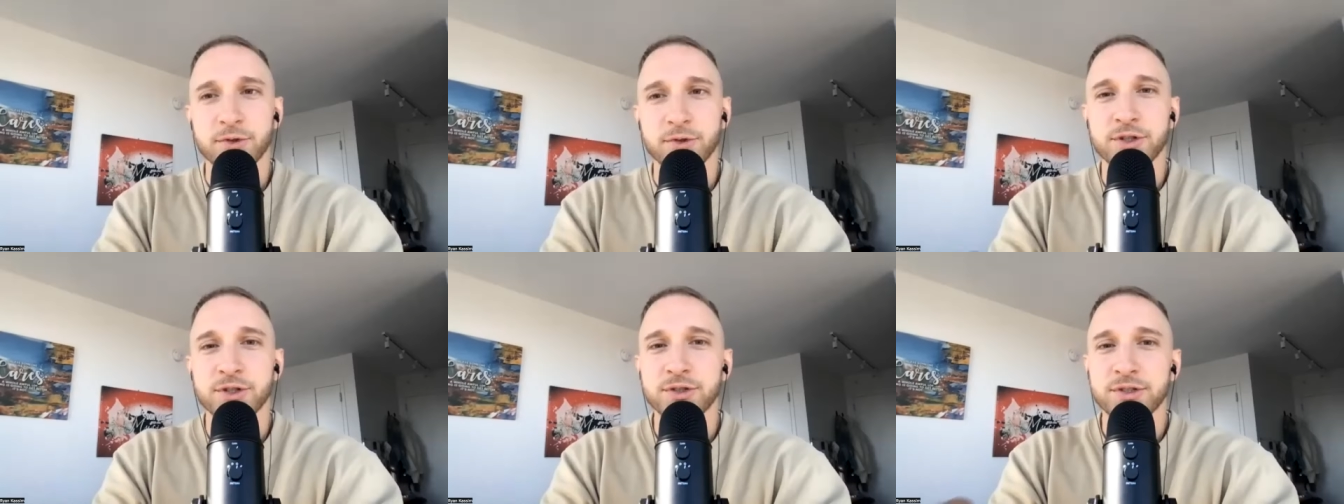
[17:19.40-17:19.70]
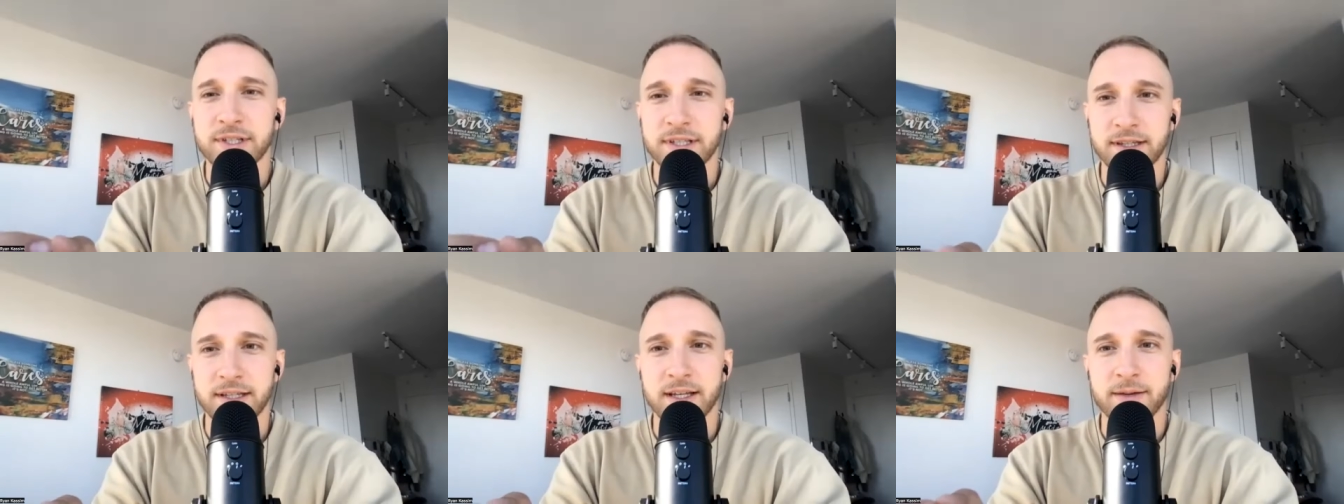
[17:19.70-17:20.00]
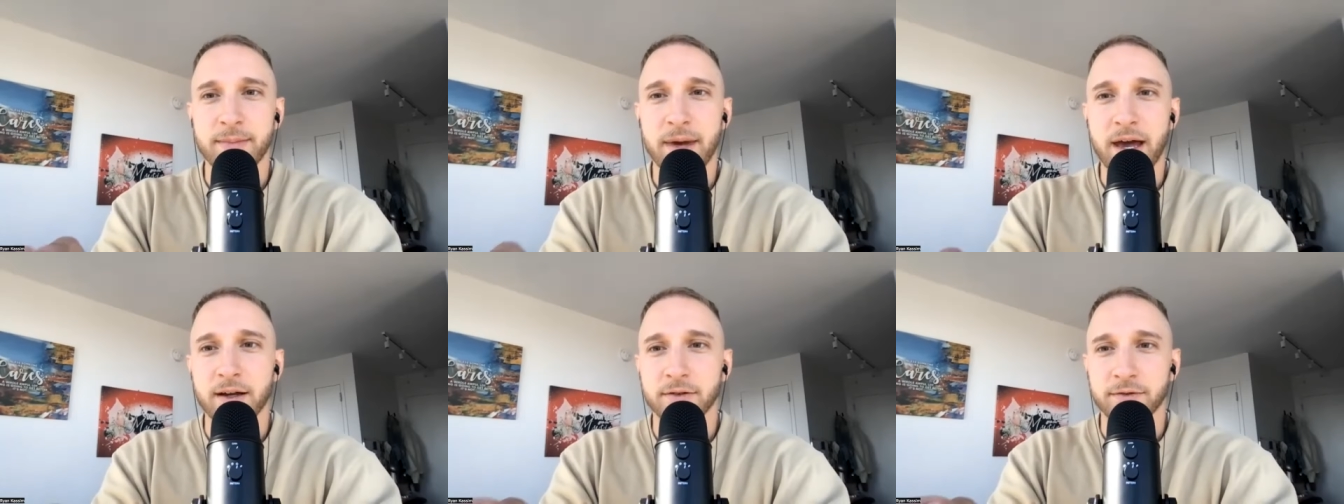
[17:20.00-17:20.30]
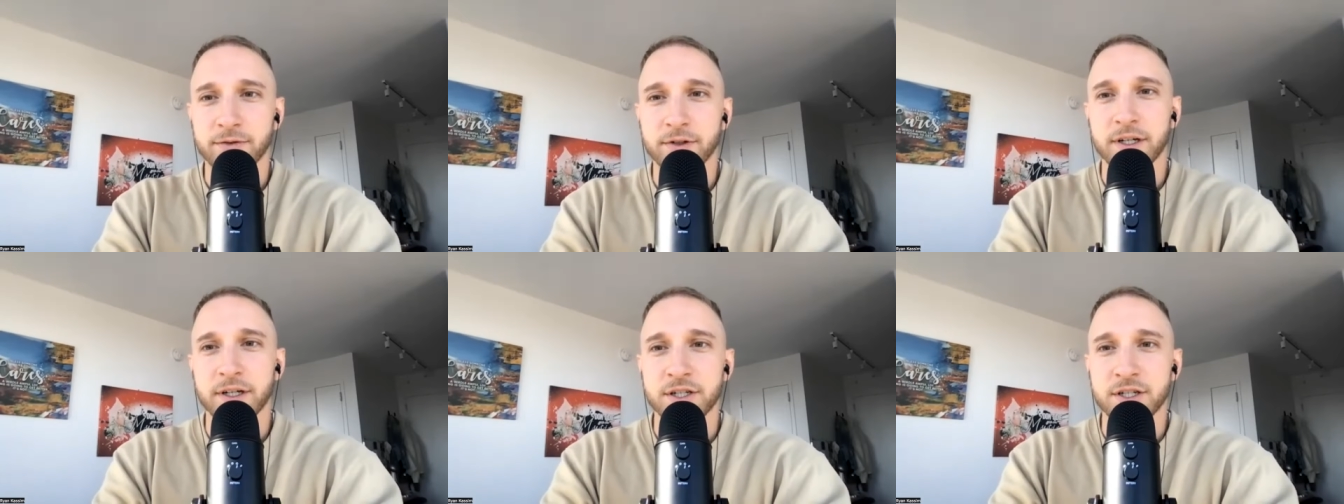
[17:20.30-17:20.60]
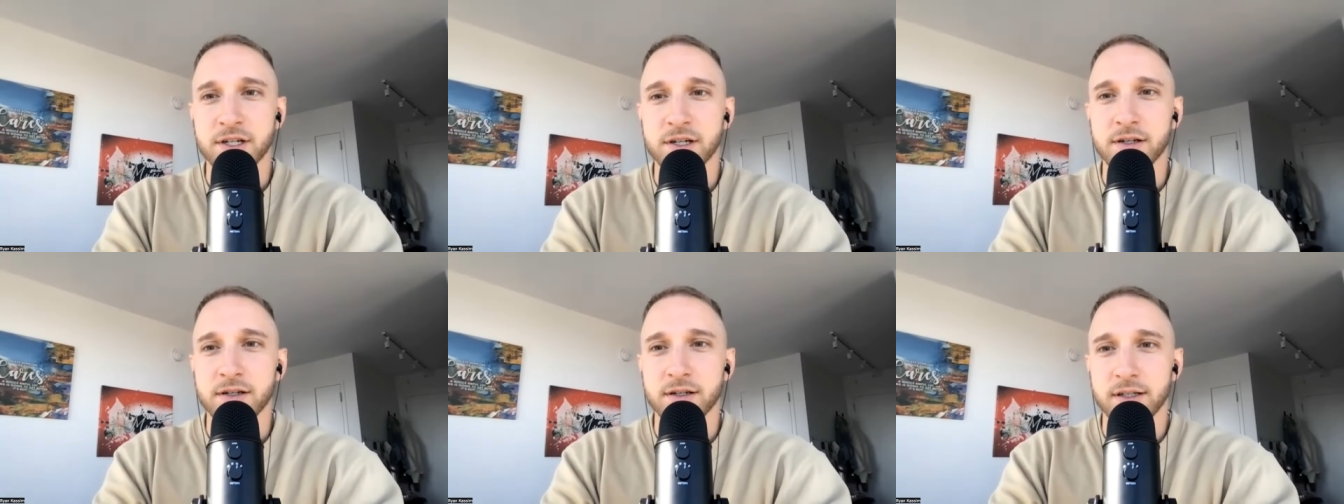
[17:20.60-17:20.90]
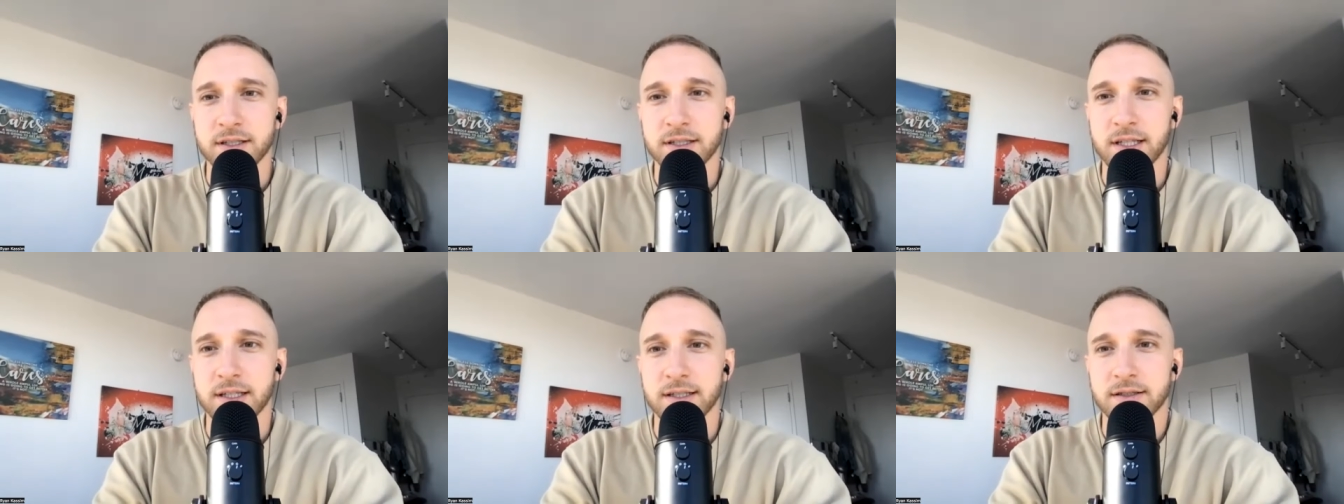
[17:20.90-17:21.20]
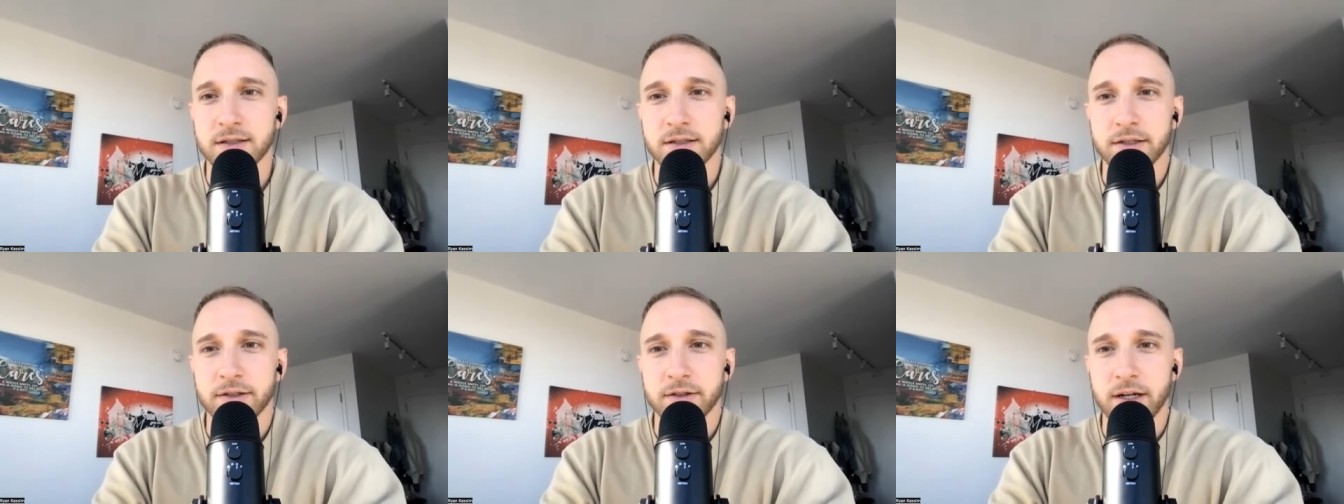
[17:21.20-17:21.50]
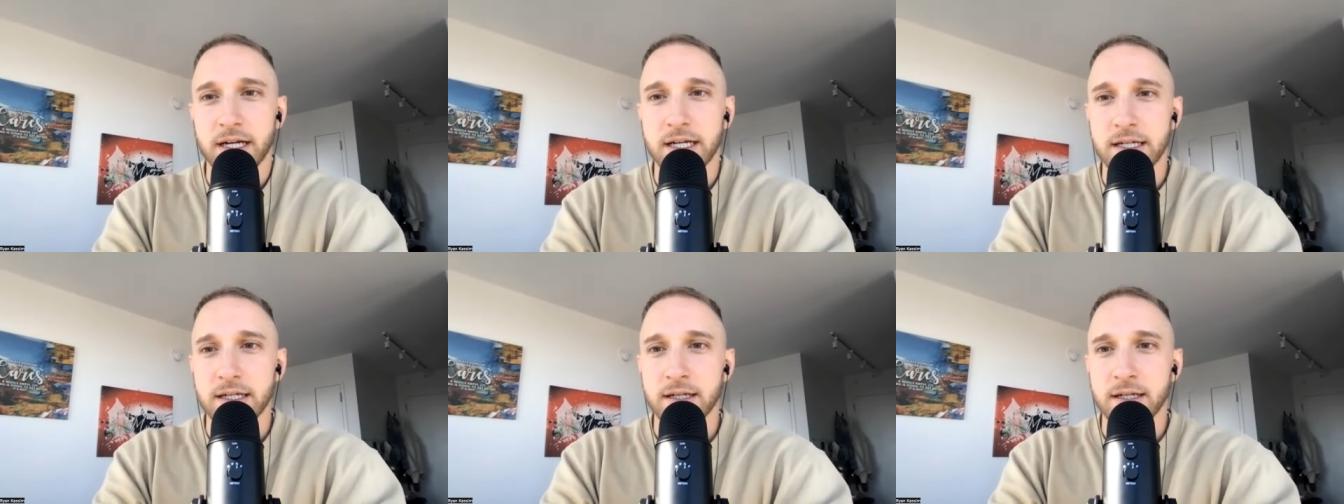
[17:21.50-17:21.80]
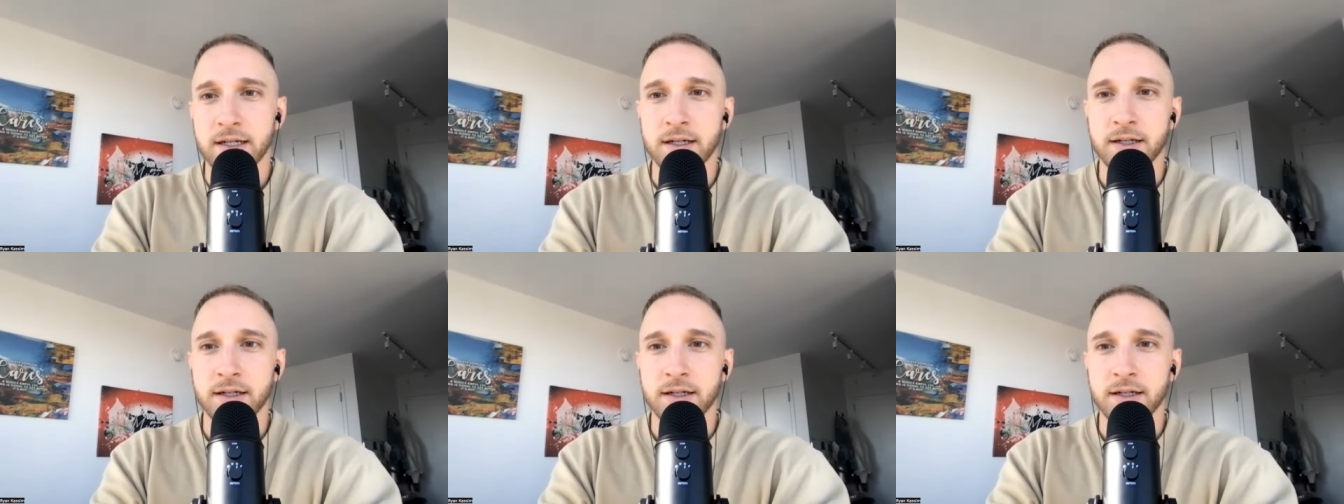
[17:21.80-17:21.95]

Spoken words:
Reducing the amount of friction, essentially, right?